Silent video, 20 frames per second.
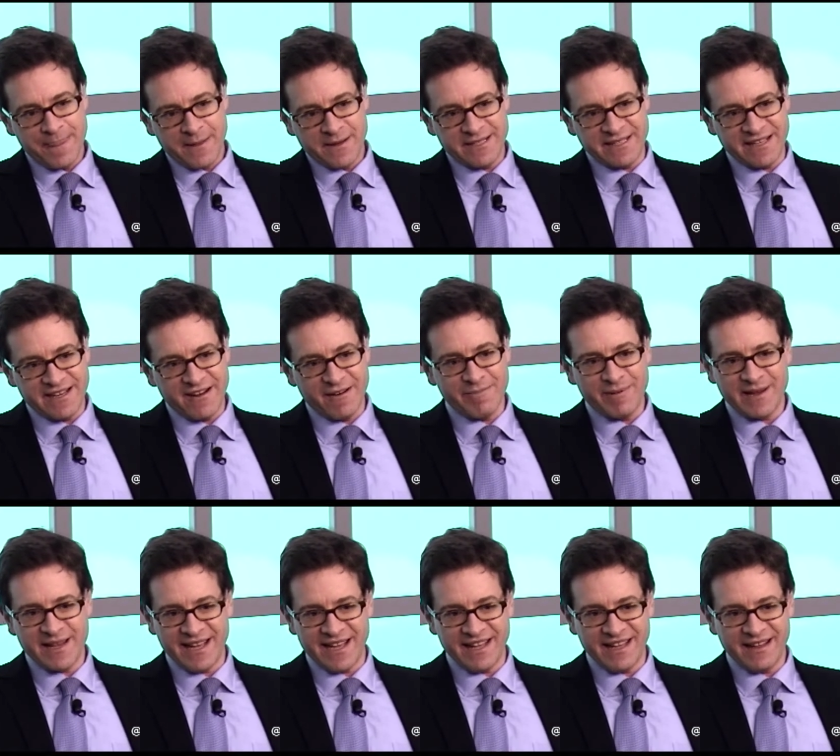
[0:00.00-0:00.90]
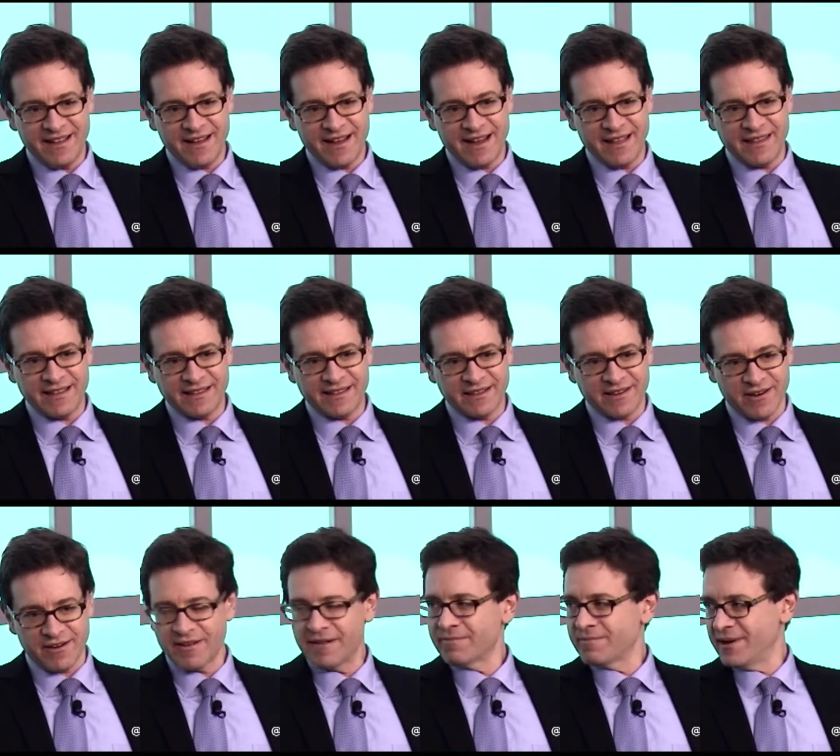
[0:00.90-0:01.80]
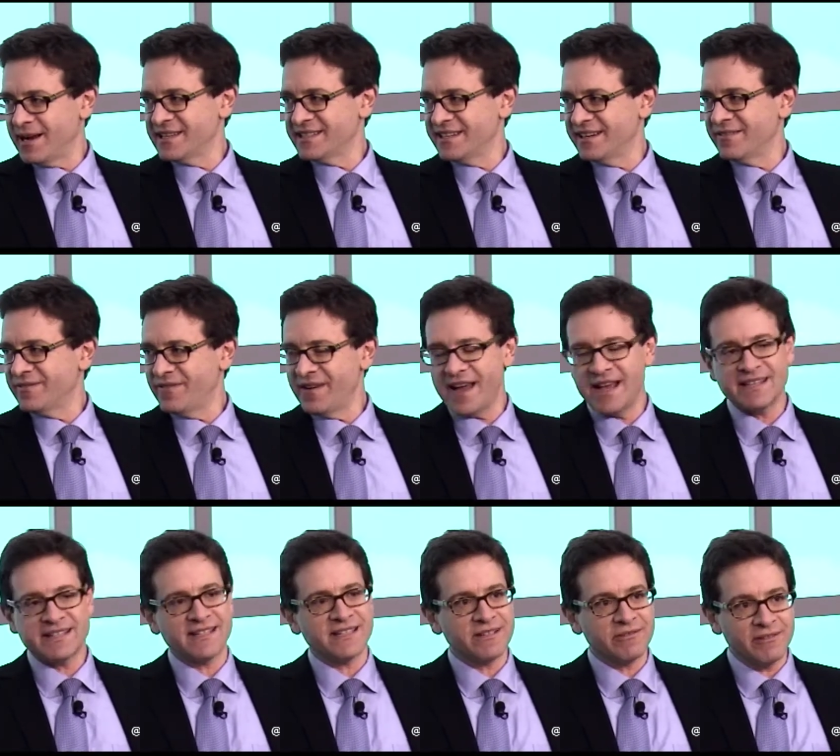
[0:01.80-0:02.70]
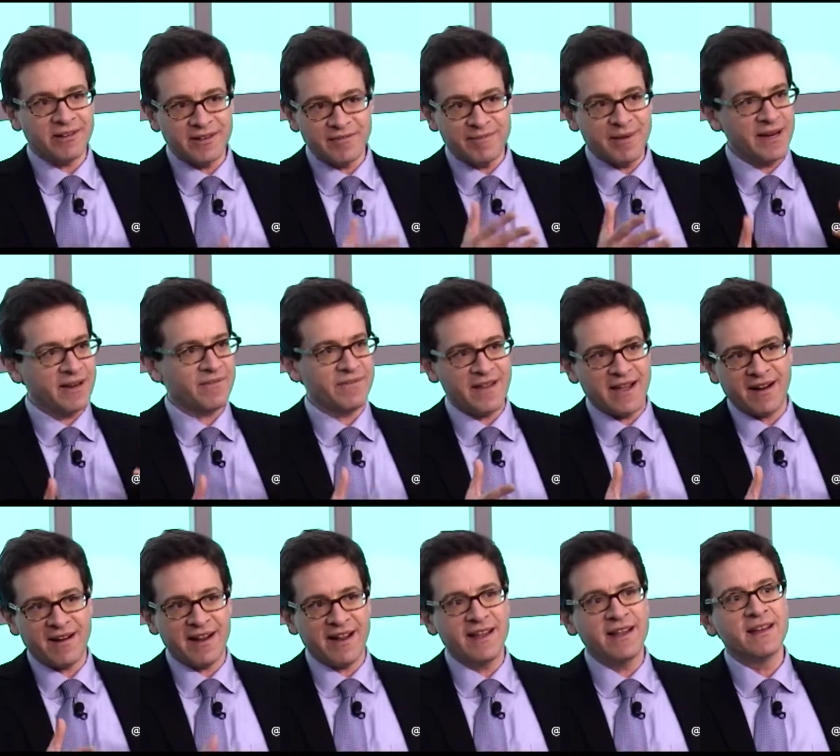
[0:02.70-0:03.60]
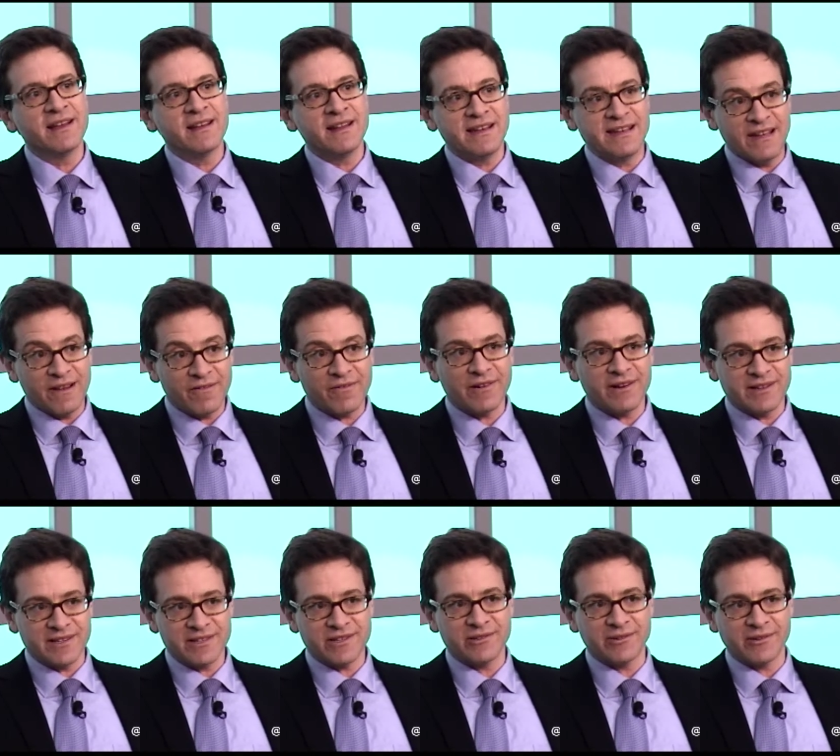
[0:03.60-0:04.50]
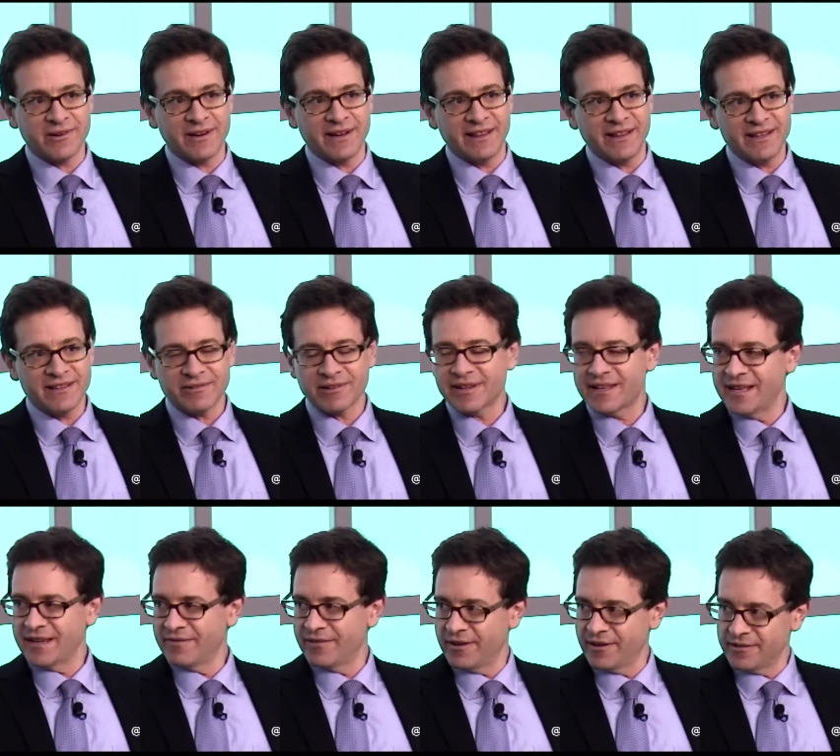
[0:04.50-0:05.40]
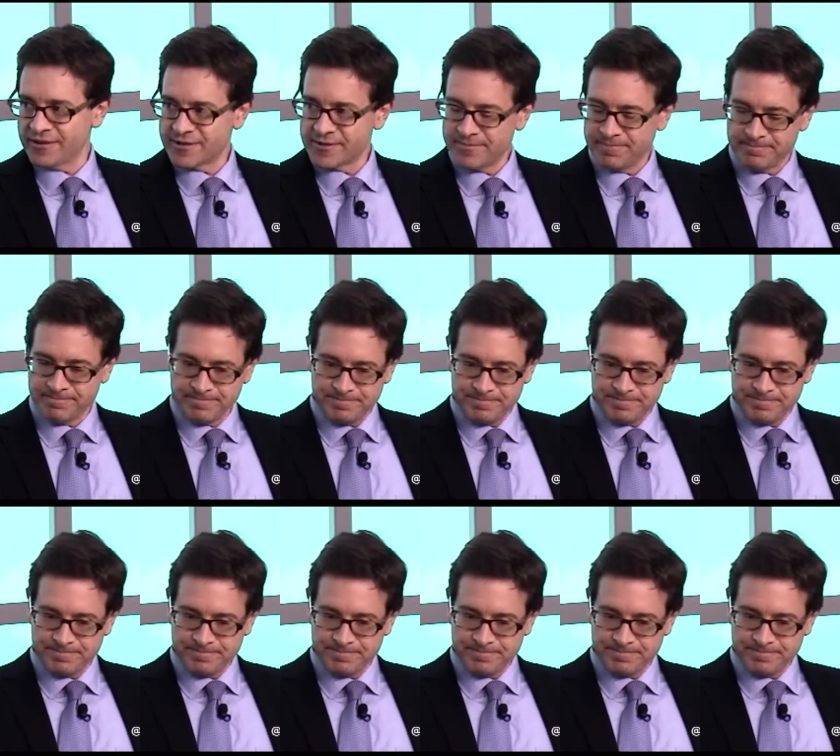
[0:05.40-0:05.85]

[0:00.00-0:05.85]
GOP that the current president faces, it would have been a very different story. These were key votes. What was in